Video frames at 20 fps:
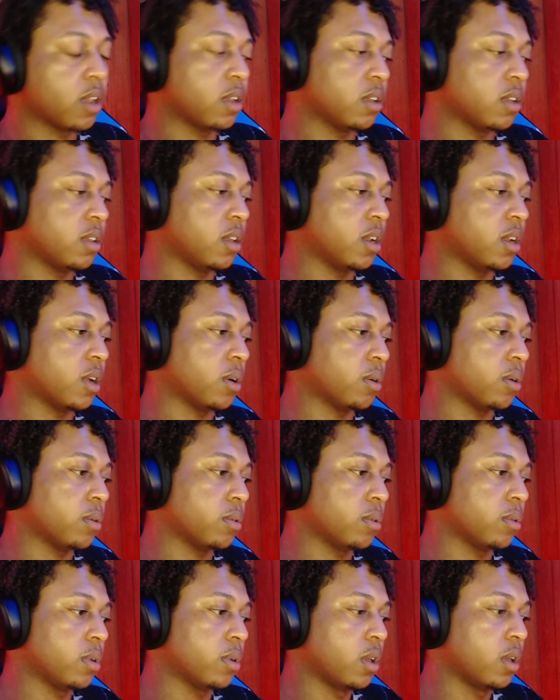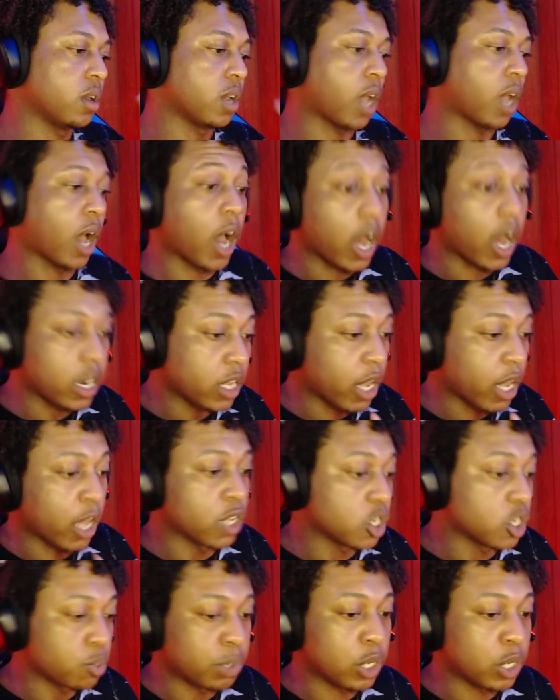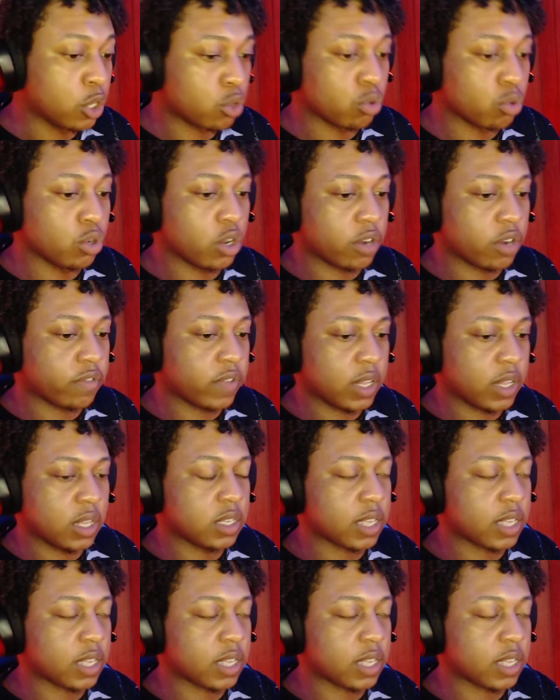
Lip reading: you know, God can't speak through your feelings.